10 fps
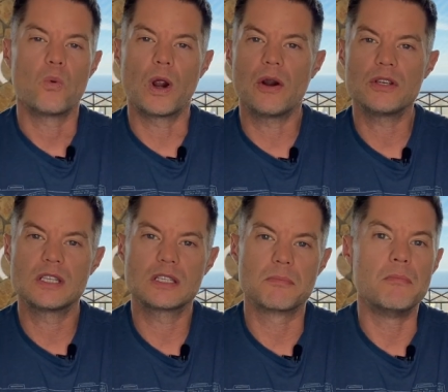where is
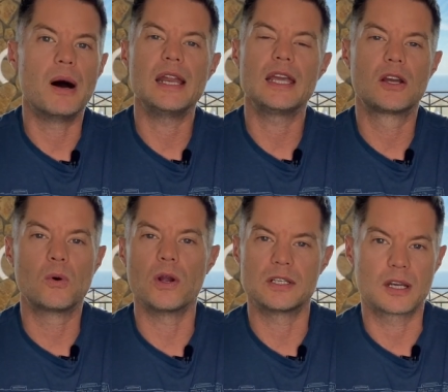this money
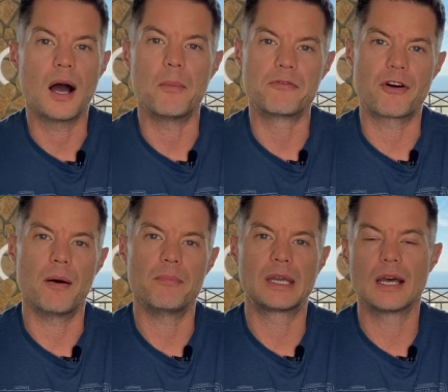going to come
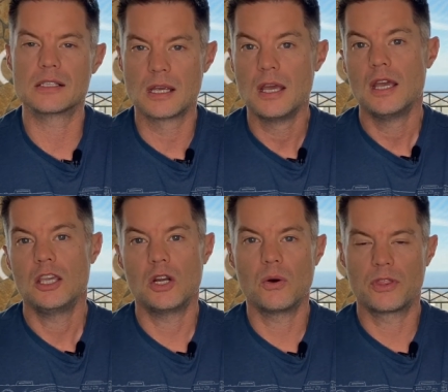from? Because,
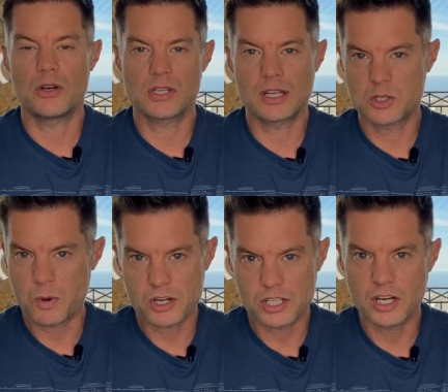you know, there's an
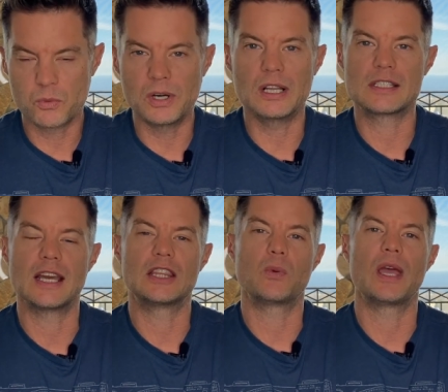expression in real
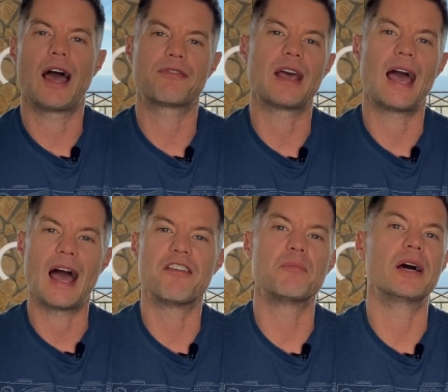estate that we have to
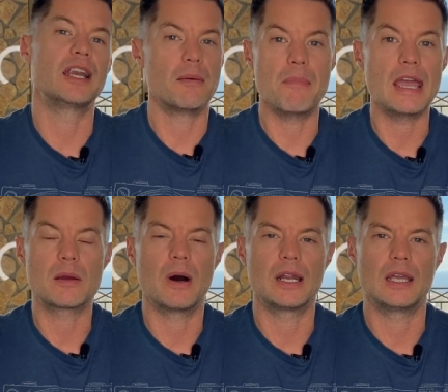have money to
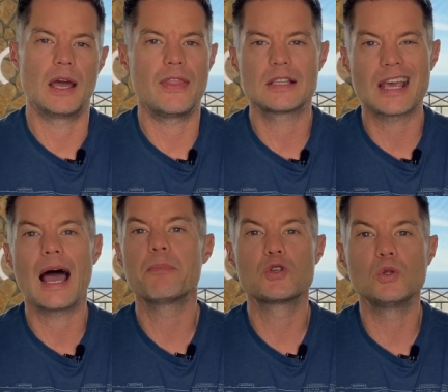make money. And that's
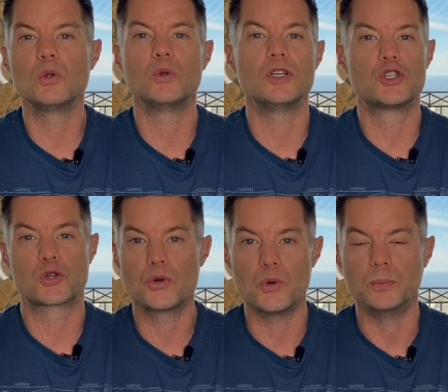absolutely
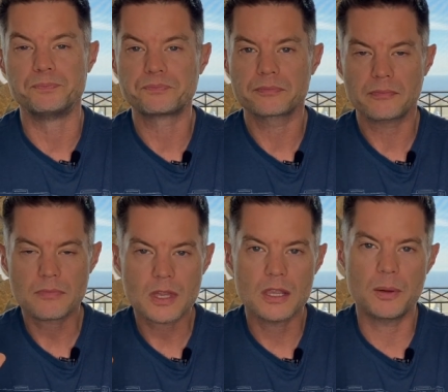true.
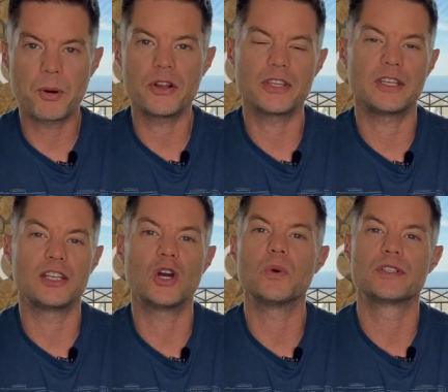The part that they
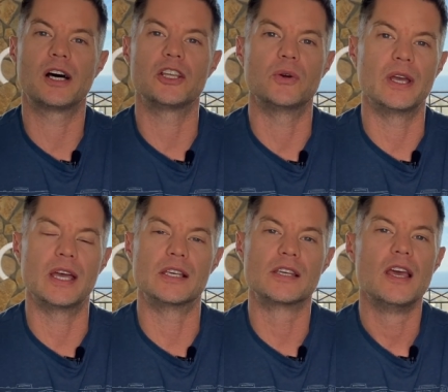don't tell you
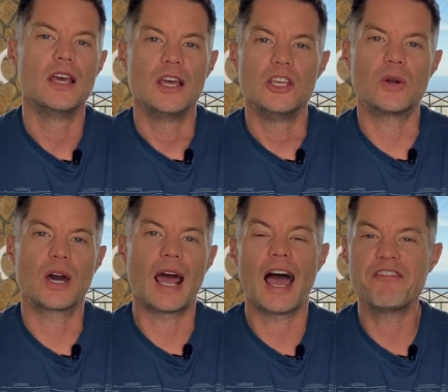is you got
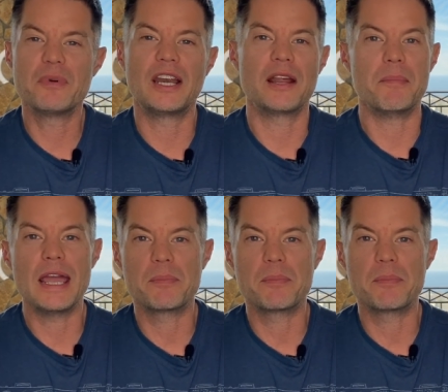to have money to make